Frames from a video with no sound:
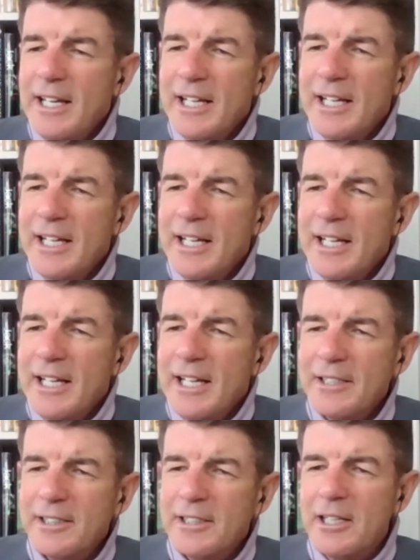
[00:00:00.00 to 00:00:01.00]
is that
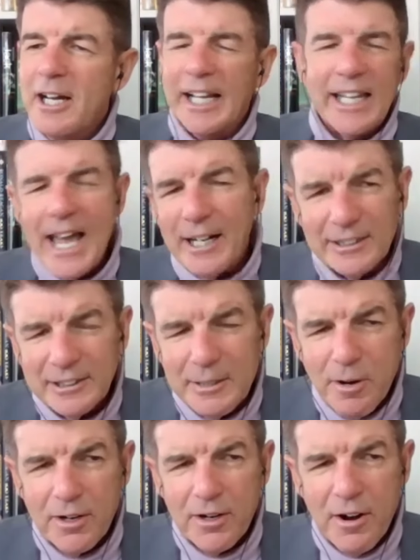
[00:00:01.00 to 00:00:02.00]
I cannot see Mark
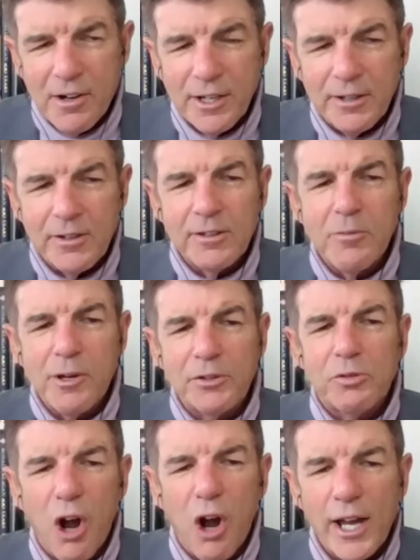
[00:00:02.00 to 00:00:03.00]
Carney
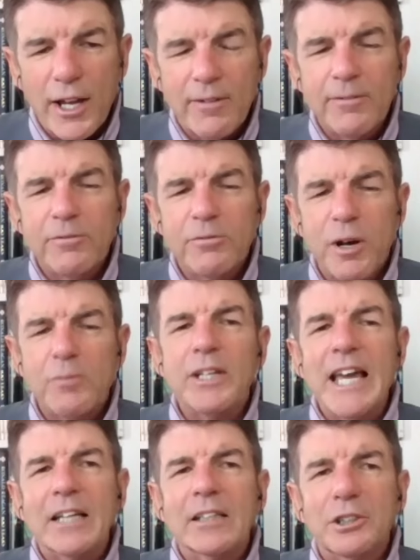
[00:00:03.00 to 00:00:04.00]
withdrawing from
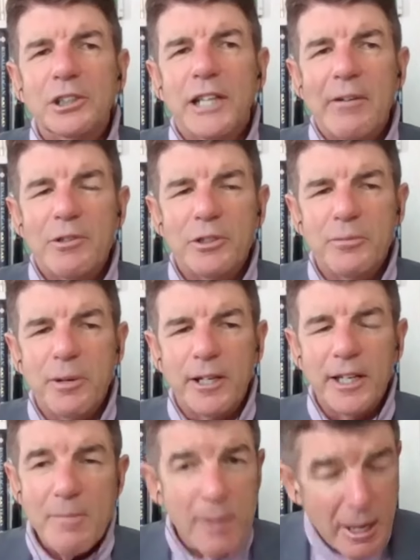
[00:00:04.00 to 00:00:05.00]
the English language
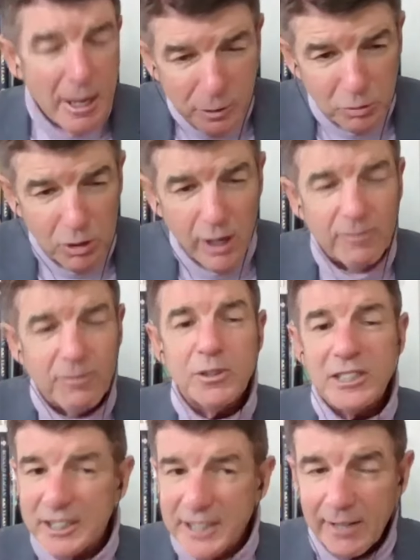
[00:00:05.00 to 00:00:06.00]
debate. He might withdraw
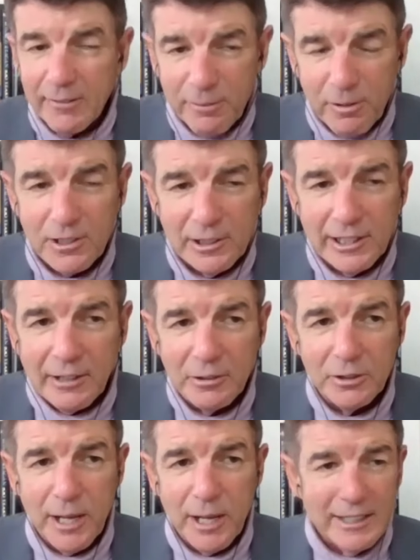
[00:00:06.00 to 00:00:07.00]
from the second French
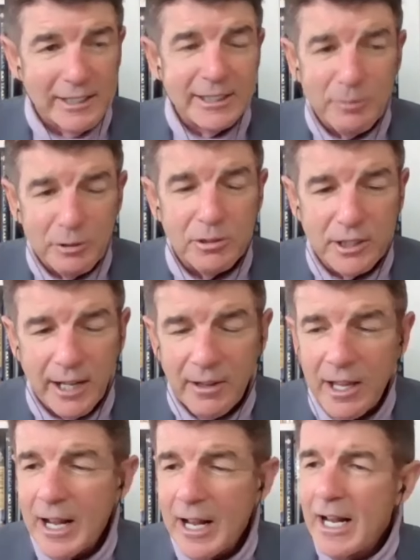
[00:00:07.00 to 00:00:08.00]
language debate. I can see him doing
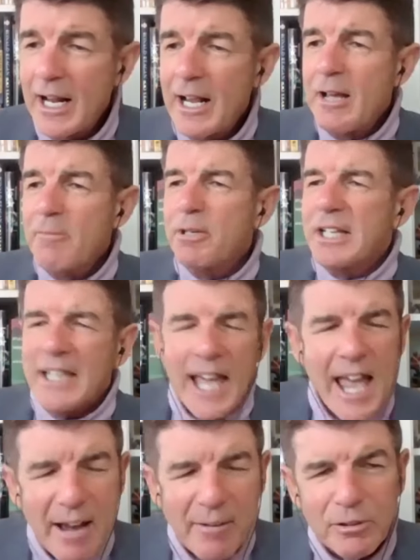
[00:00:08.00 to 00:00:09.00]
that, but he
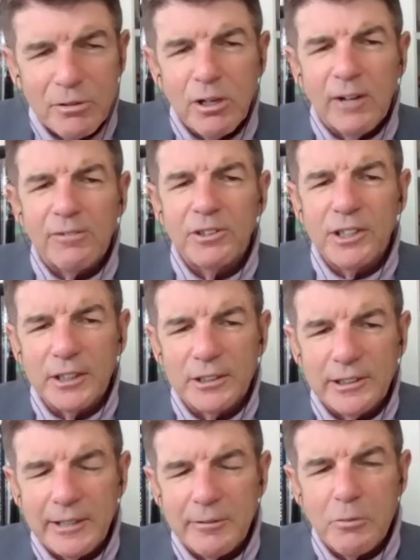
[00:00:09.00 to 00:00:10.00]
can't withdraw from the
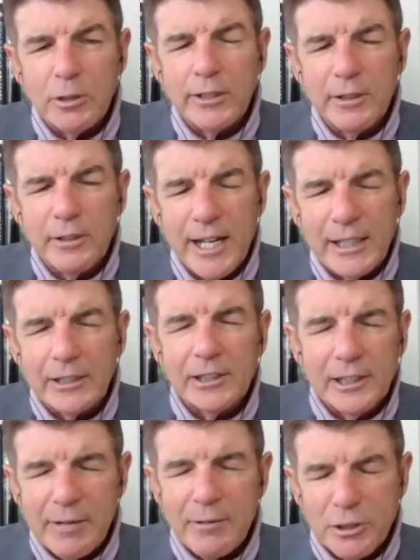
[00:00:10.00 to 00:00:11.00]
English
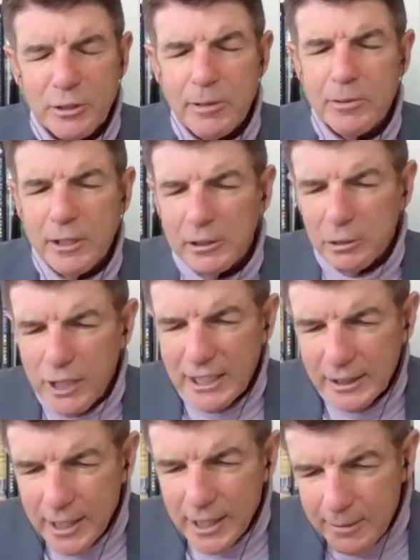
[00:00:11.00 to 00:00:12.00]
language debate without
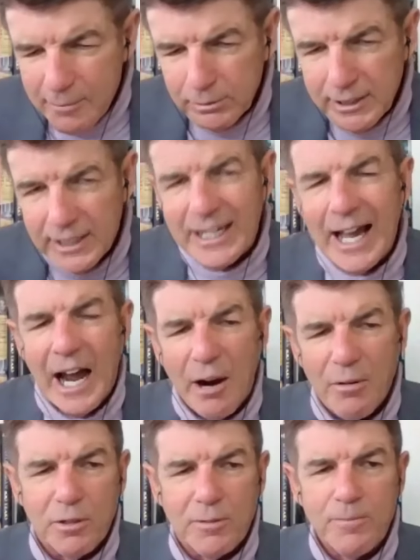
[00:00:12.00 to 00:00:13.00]
looking like a complete
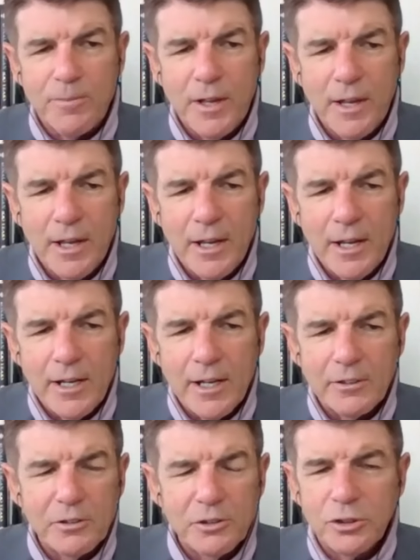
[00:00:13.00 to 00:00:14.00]
coward,
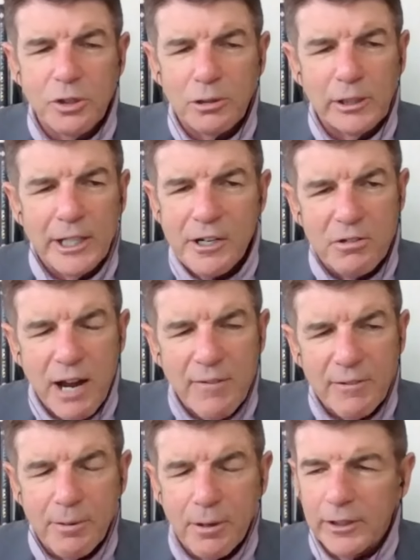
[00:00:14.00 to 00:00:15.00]
a totally
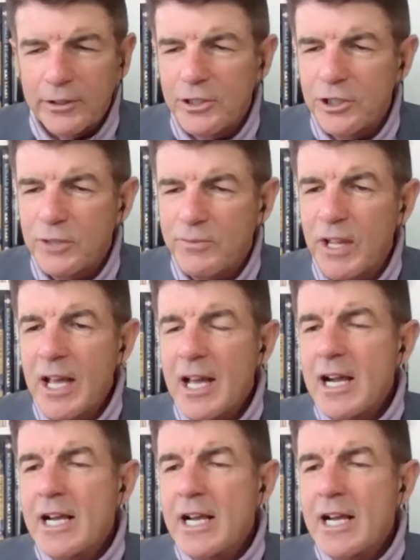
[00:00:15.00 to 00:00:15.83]
craven politician.